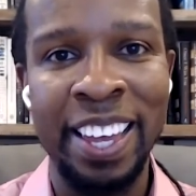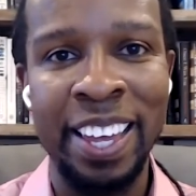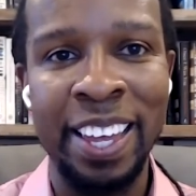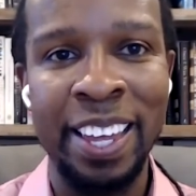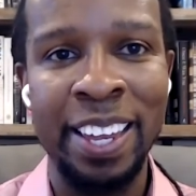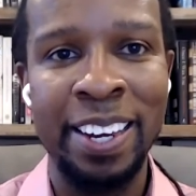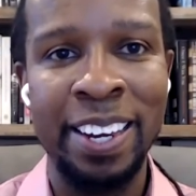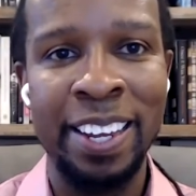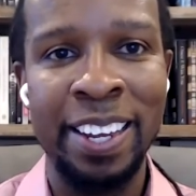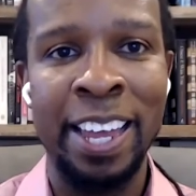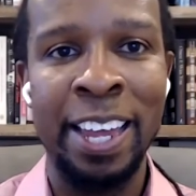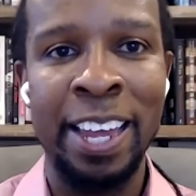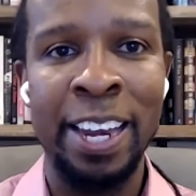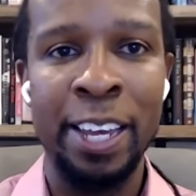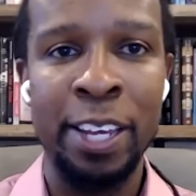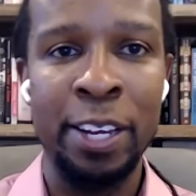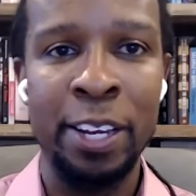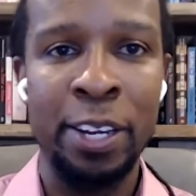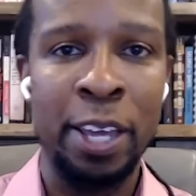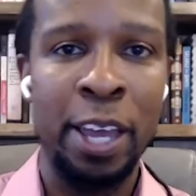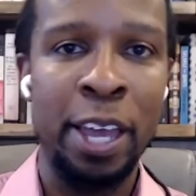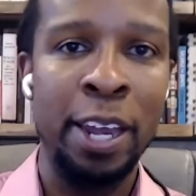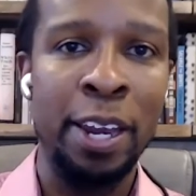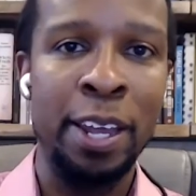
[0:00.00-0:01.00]
and, and,
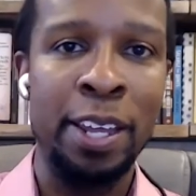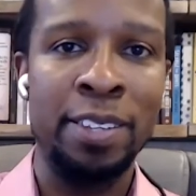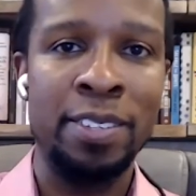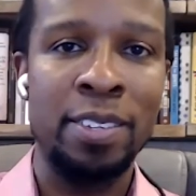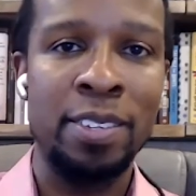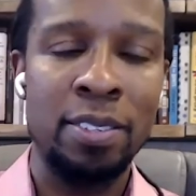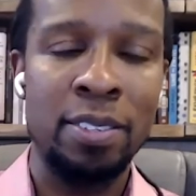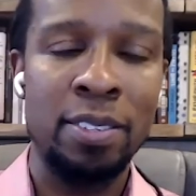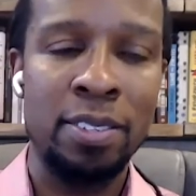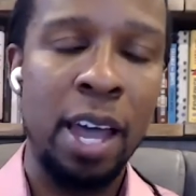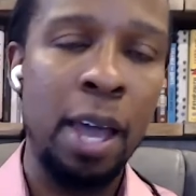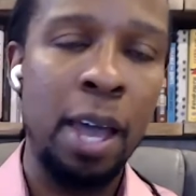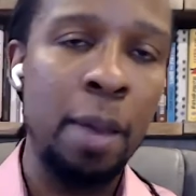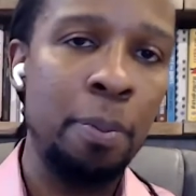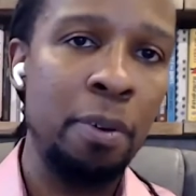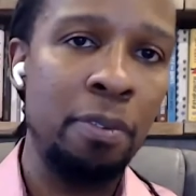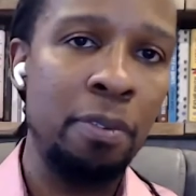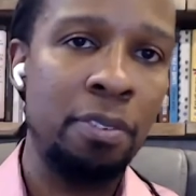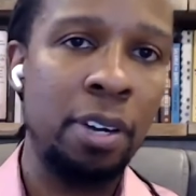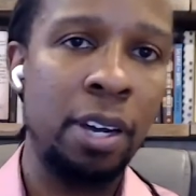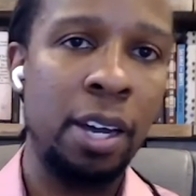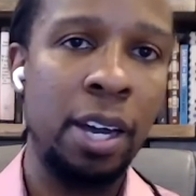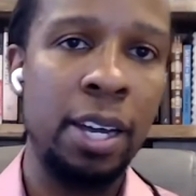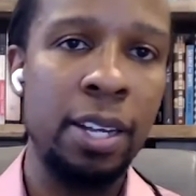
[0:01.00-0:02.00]
it, and it's the type
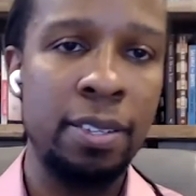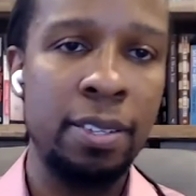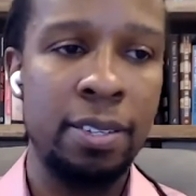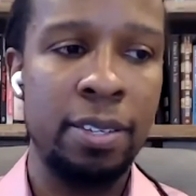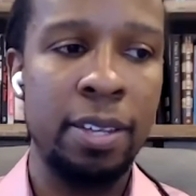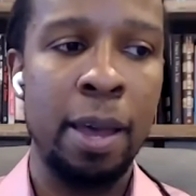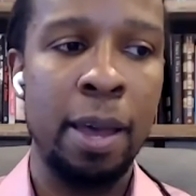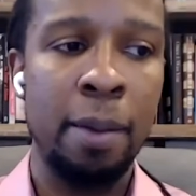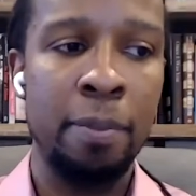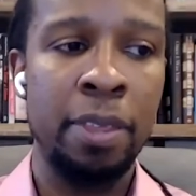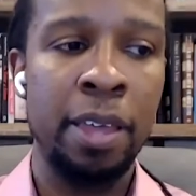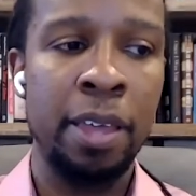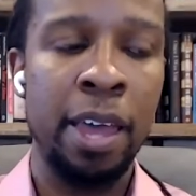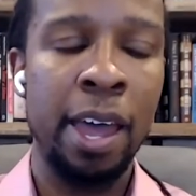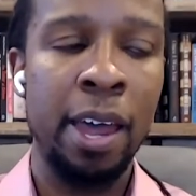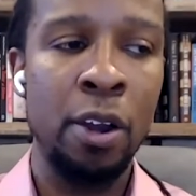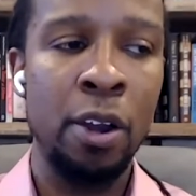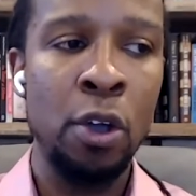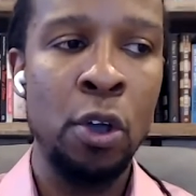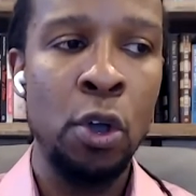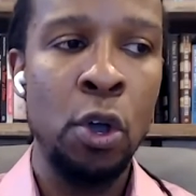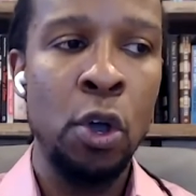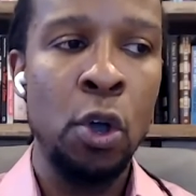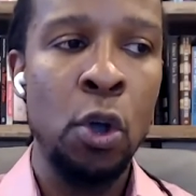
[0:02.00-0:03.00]
of concept
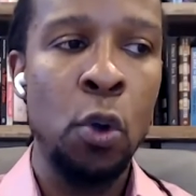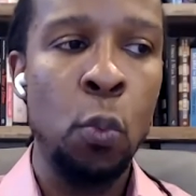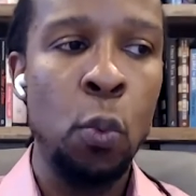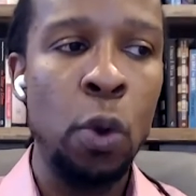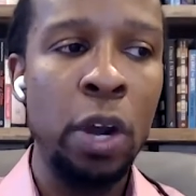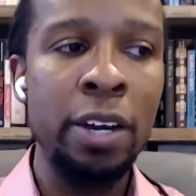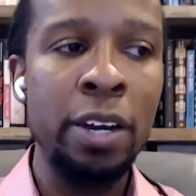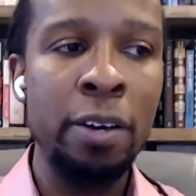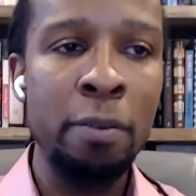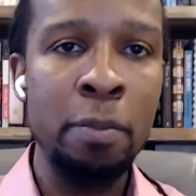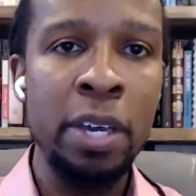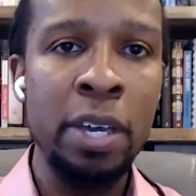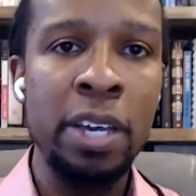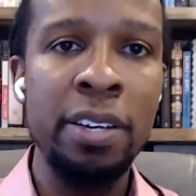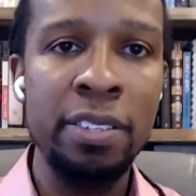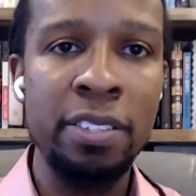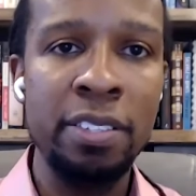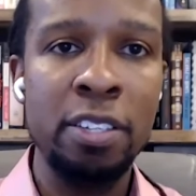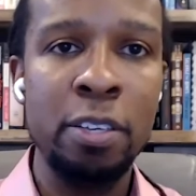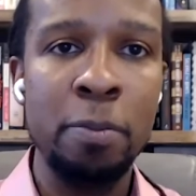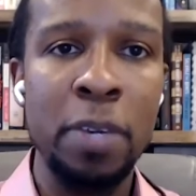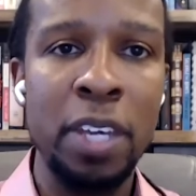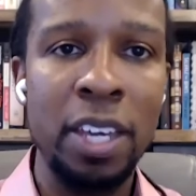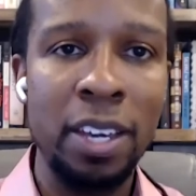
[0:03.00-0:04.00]
that what it
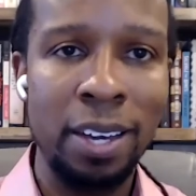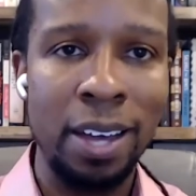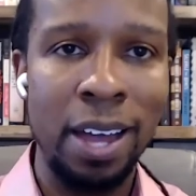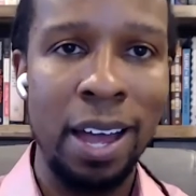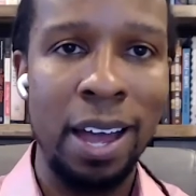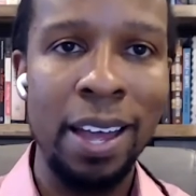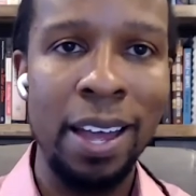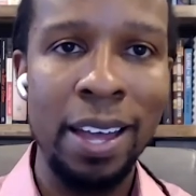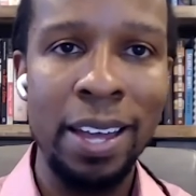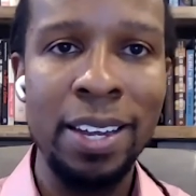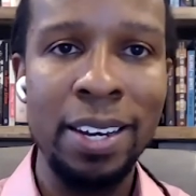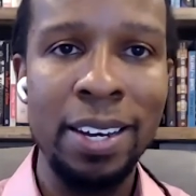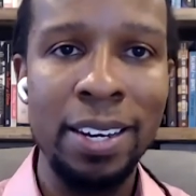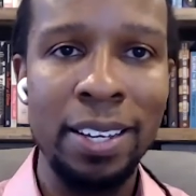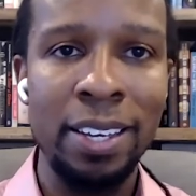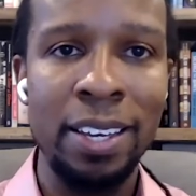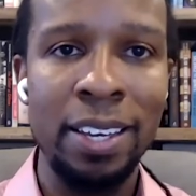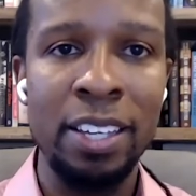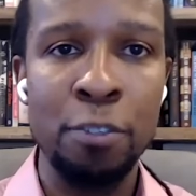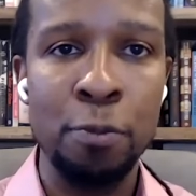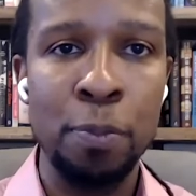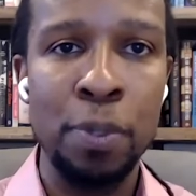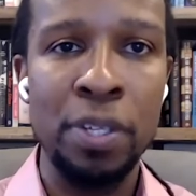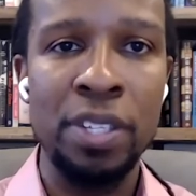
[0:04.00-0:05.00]
means to be kind
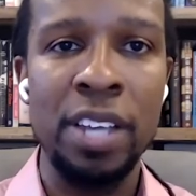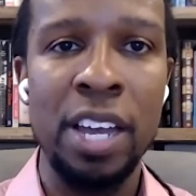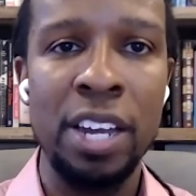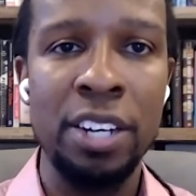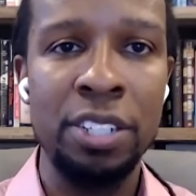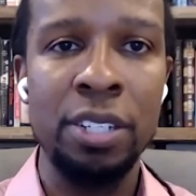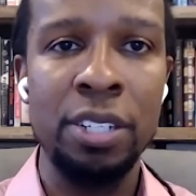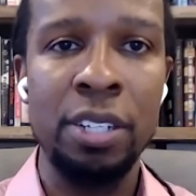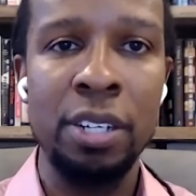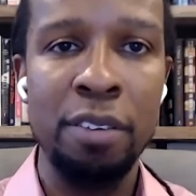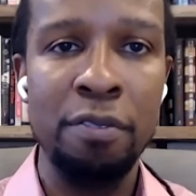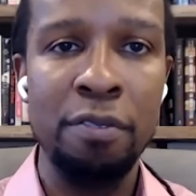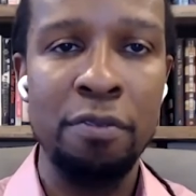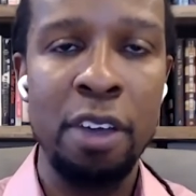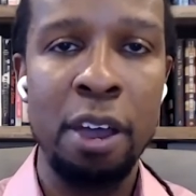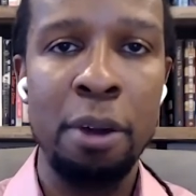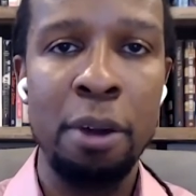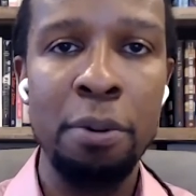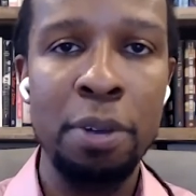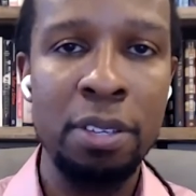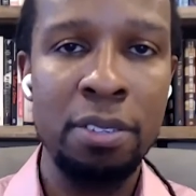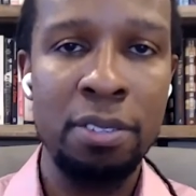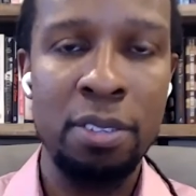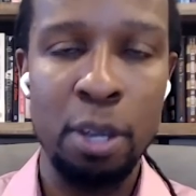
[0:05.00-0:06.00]
is potentially
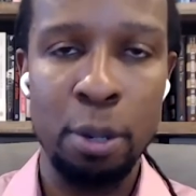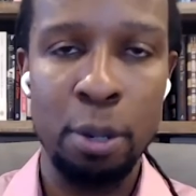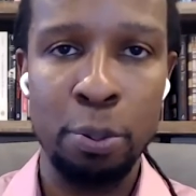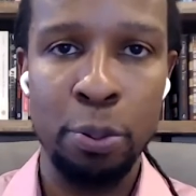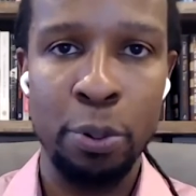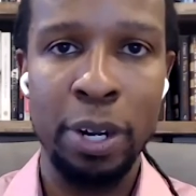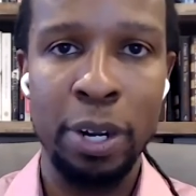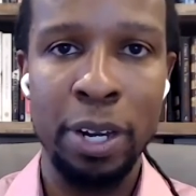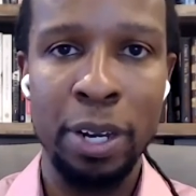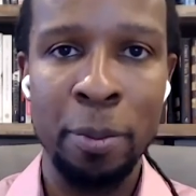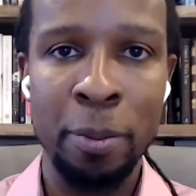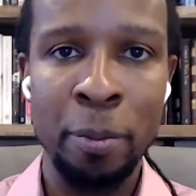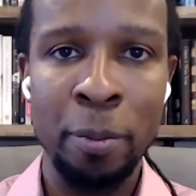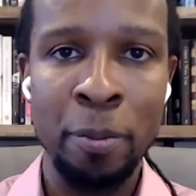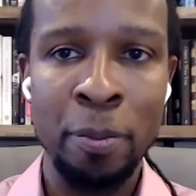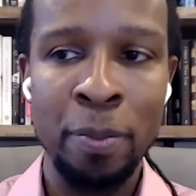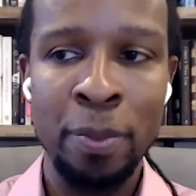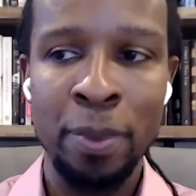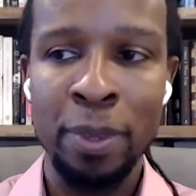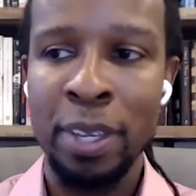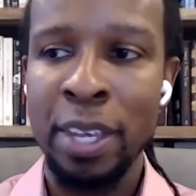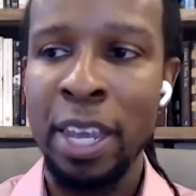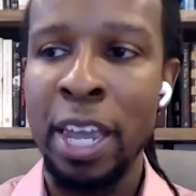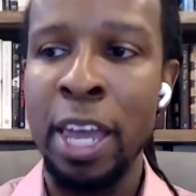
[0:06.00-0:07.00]
very different
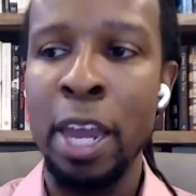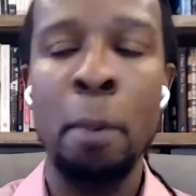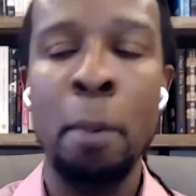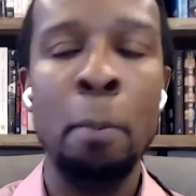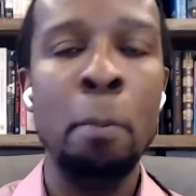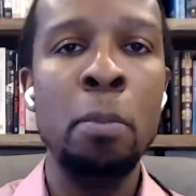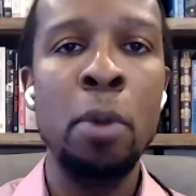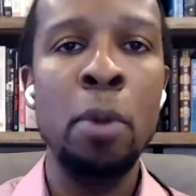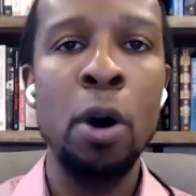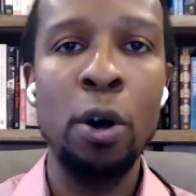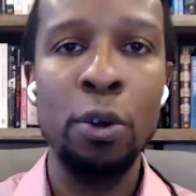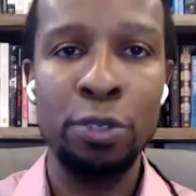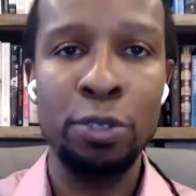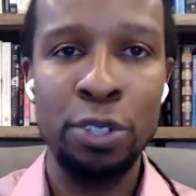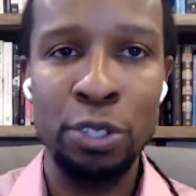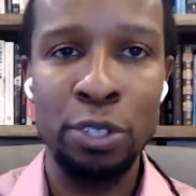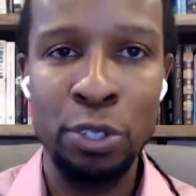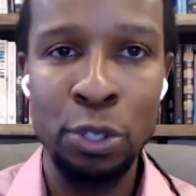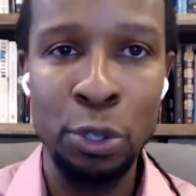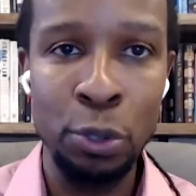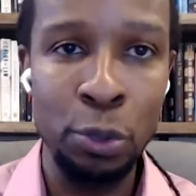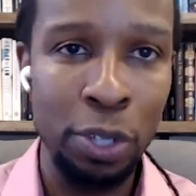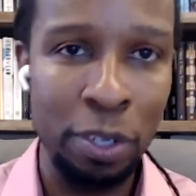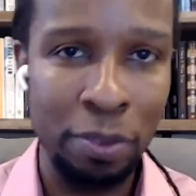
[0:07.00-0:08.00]
in a
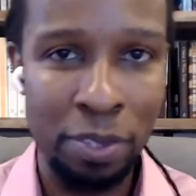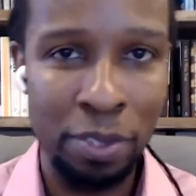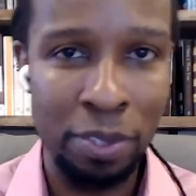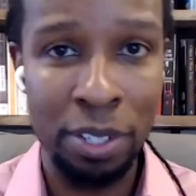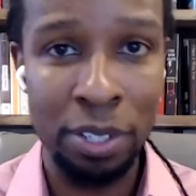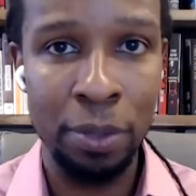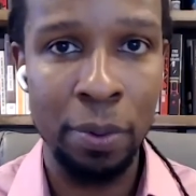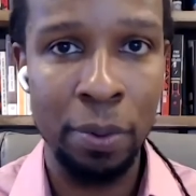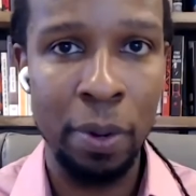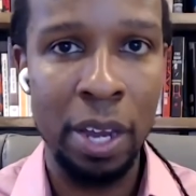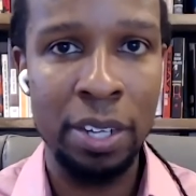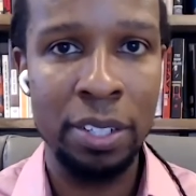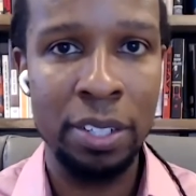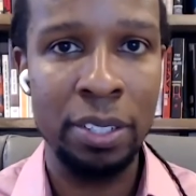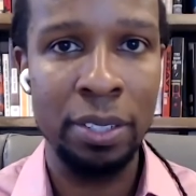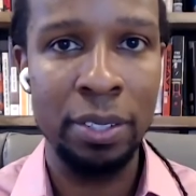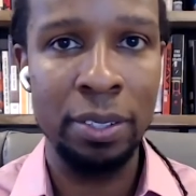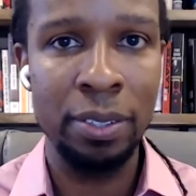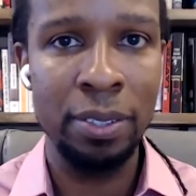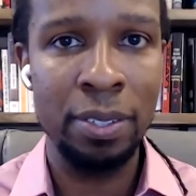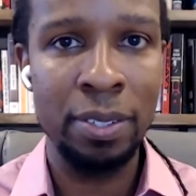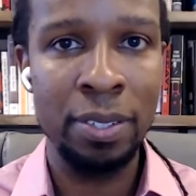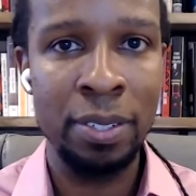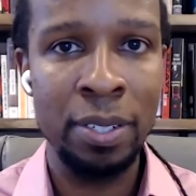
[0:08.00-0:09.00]
multitude of
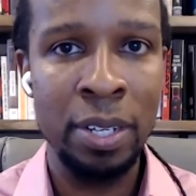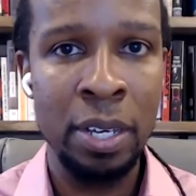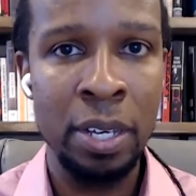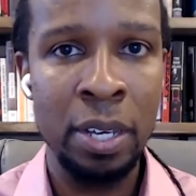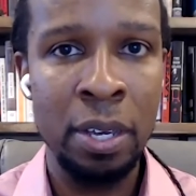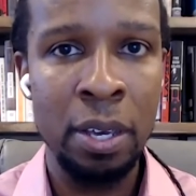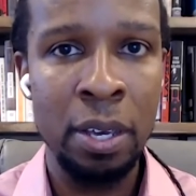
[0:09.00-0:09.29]
situations.